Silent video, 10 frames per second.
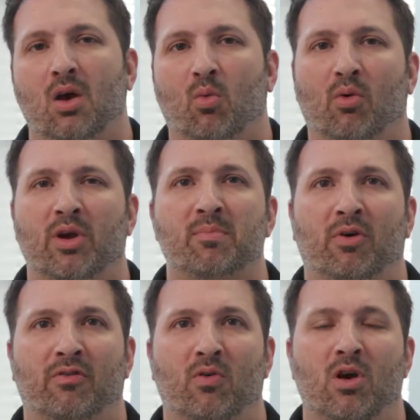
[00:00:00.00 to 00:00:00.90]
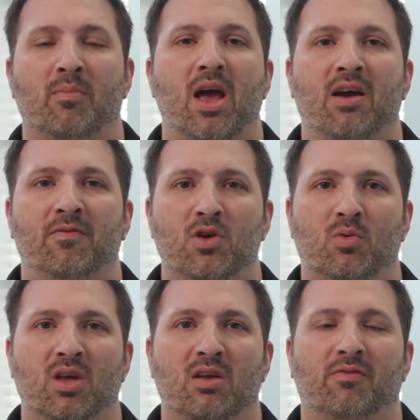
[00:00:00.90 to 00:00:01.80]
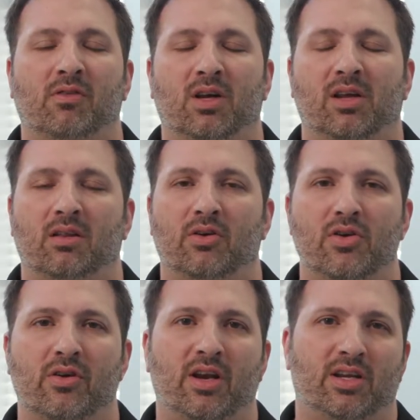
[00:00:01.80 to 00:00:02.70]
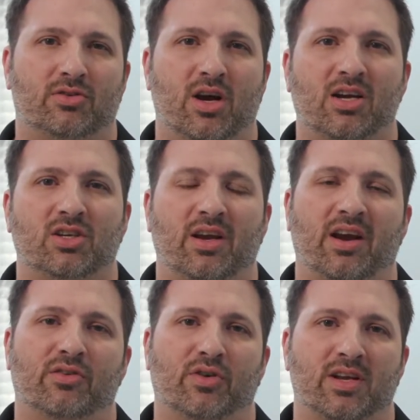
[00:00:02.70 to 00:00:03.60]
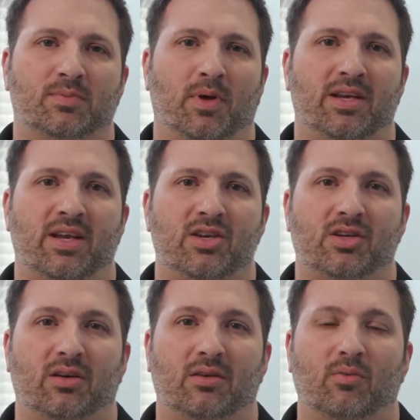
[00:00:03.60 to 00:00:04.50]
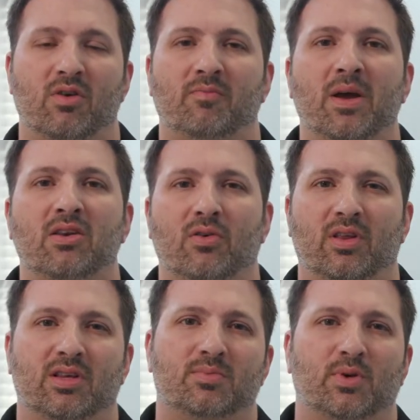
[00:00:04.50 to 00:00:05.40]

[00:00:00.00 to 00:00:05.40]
where we perform FUE, follicular unit extraction hair transplantation. We've been doing this